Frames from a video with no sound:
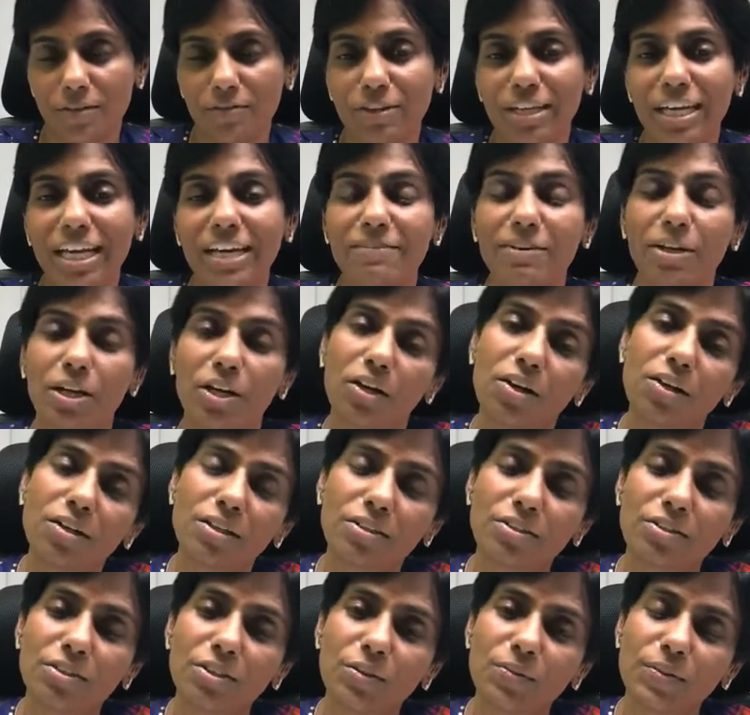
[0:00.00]
We have a
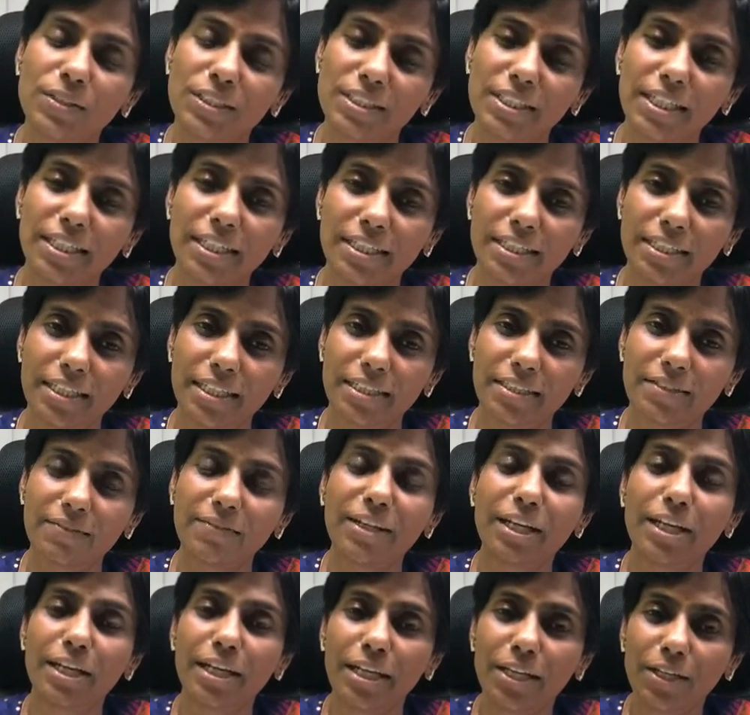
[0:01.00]
lot to do with genetics.
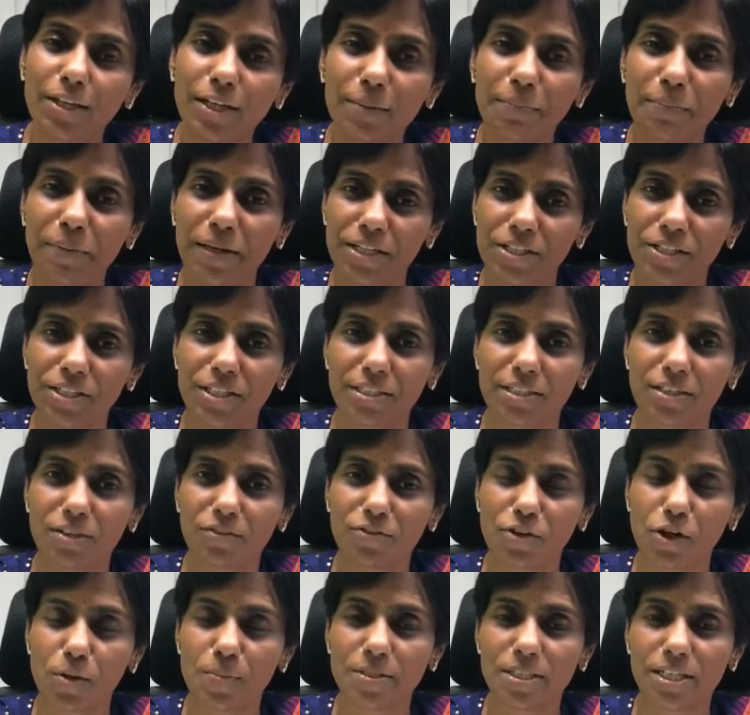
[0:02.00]
When a regular patient of
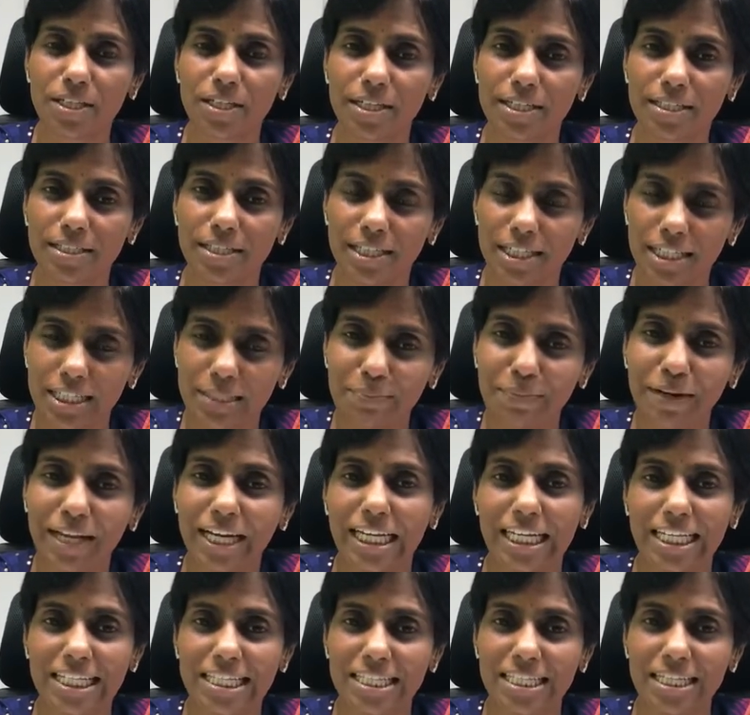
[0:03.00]
obstetrics, that is
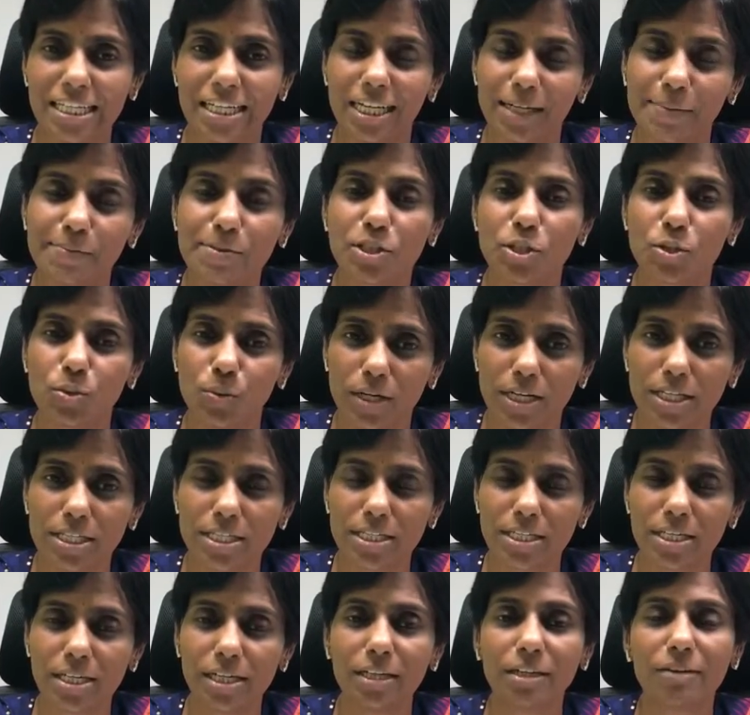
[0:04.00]
pregnancy, comes to
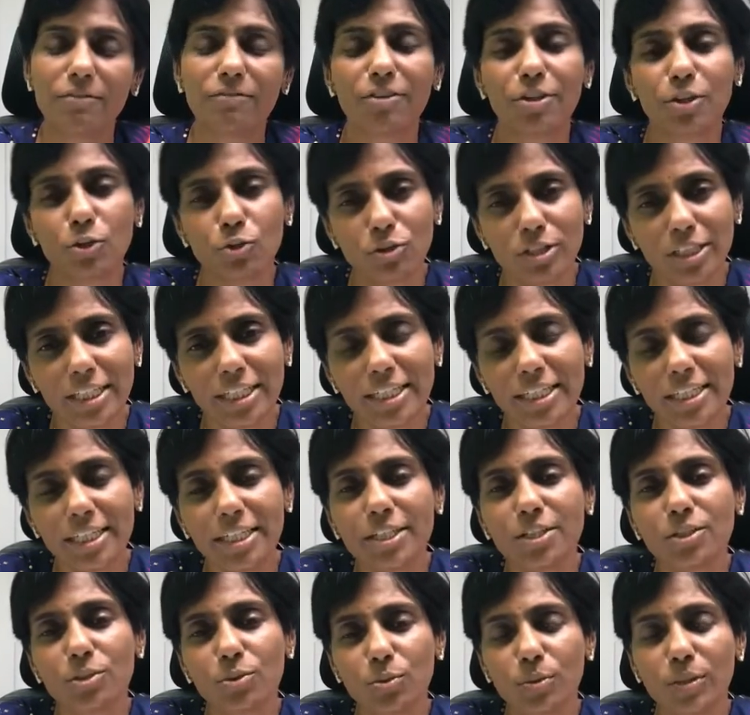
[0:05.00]
us, we
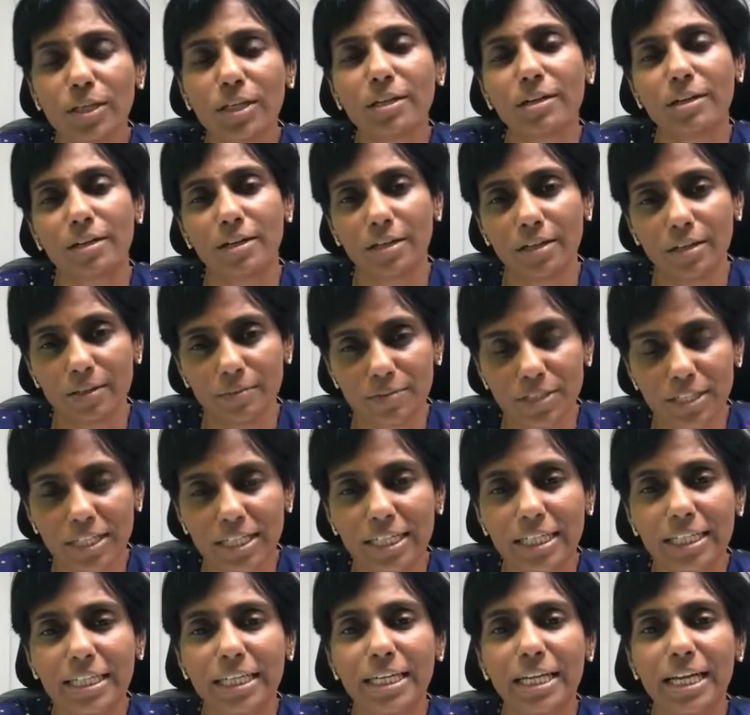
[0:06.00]
routinely do a
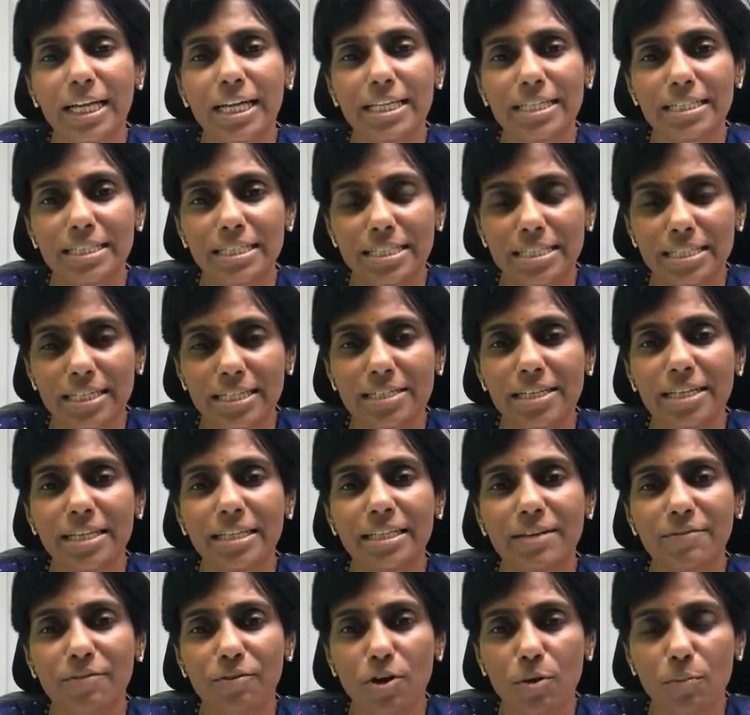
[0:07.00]
genetic analysis test
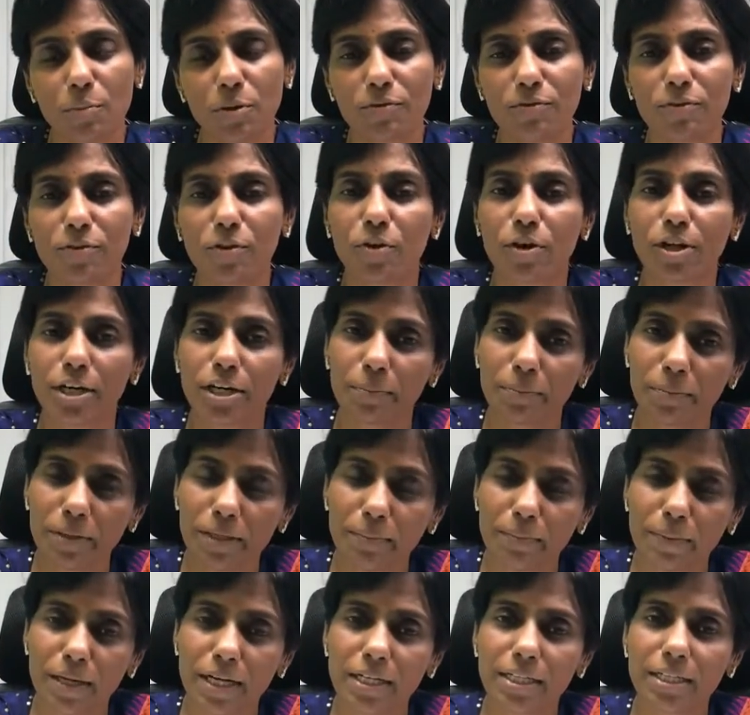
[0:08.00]
in the form of
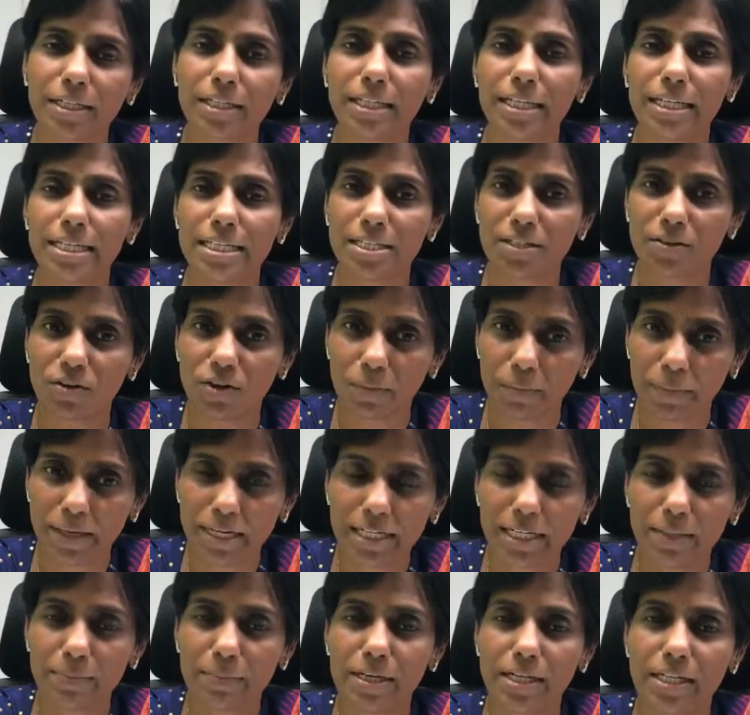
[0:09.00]
quadruple marker test or a
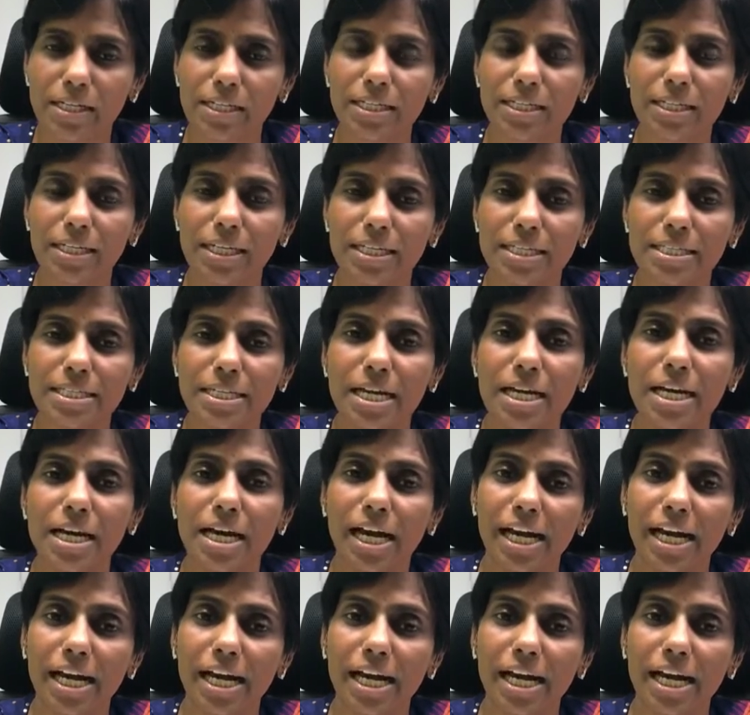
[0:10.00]
pentamarker test.